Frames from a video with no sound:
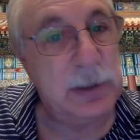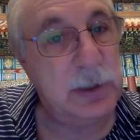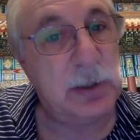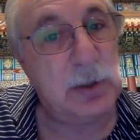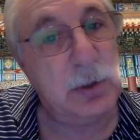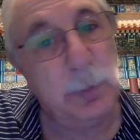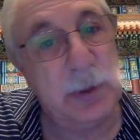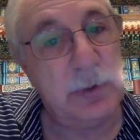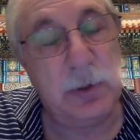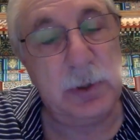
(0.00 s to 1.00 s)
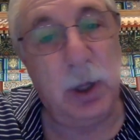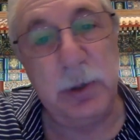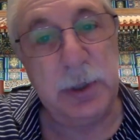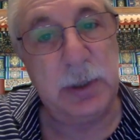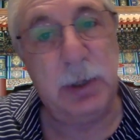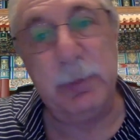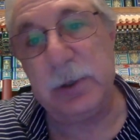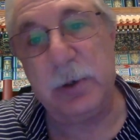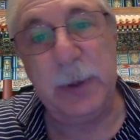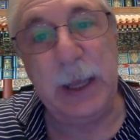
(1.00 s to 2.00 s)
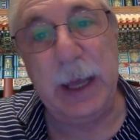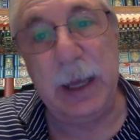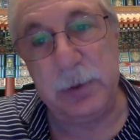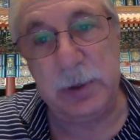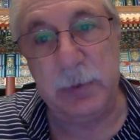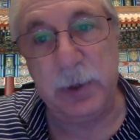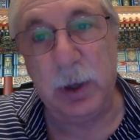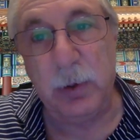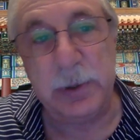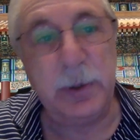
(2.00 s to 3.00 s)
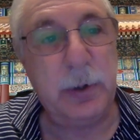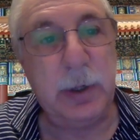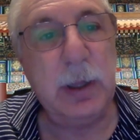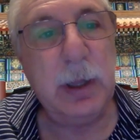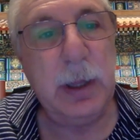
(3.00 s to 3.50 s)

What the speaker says: in his descriptive sociology demonstrated the accuracy of the ghost theory